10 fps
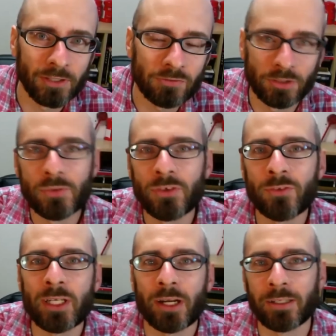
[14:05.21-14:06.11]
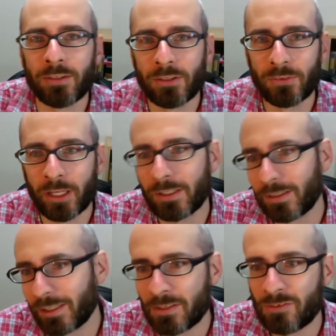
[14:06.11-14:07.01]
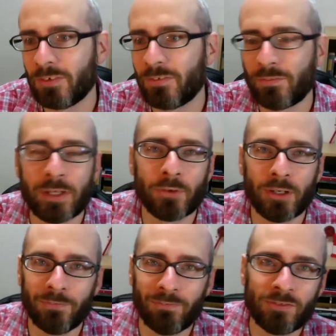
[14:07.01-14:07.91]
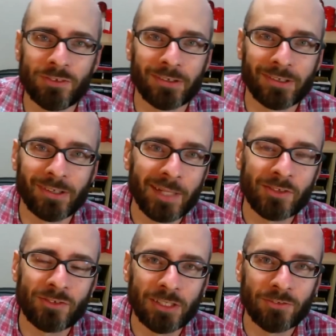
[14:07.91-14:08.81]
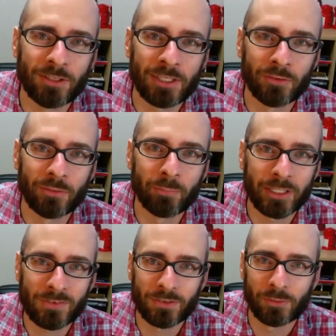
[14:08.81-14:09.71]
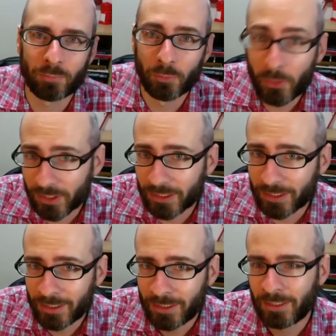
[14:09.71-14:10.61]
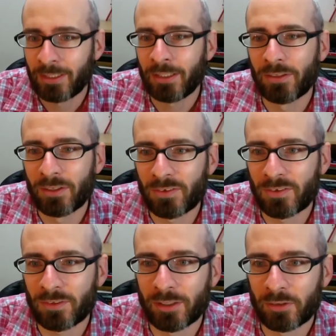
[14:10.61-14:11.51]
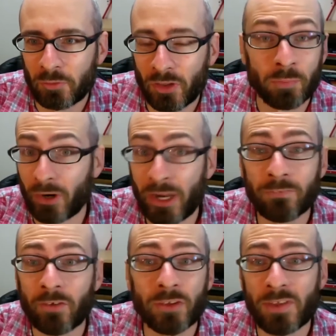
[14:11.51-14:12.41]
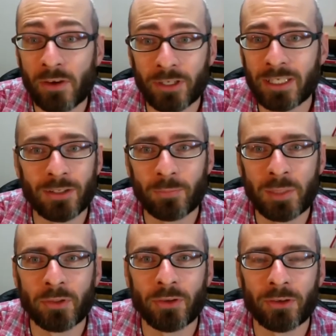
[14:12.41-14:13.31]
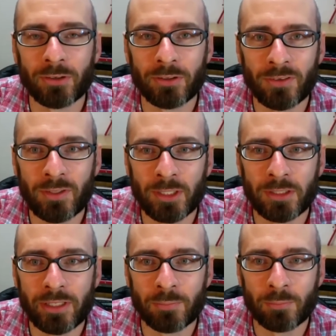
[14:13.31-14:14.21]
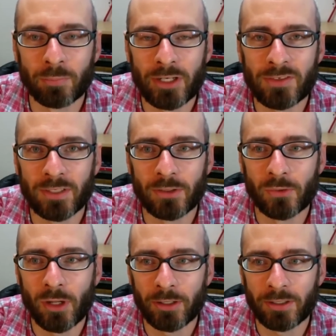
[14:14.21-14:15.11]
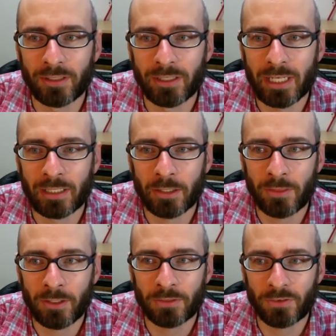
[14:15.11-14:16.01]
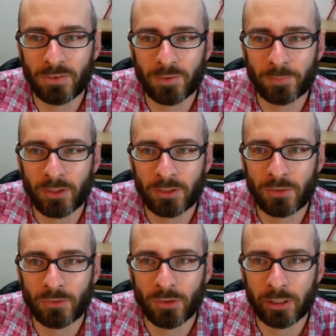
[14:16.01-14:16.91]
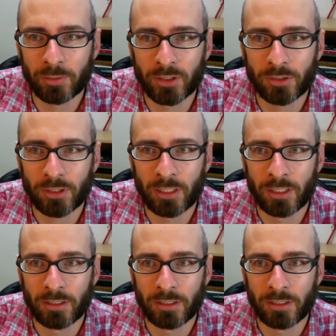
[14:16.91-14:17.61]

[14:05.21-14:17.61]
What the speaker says: equation? Who is behind the United Nations Framework Convention on Climate Change and the other bodies that are promoting this brand of austerity that people are seemingly embracing wholeheartedly? And I think this is something that you talk about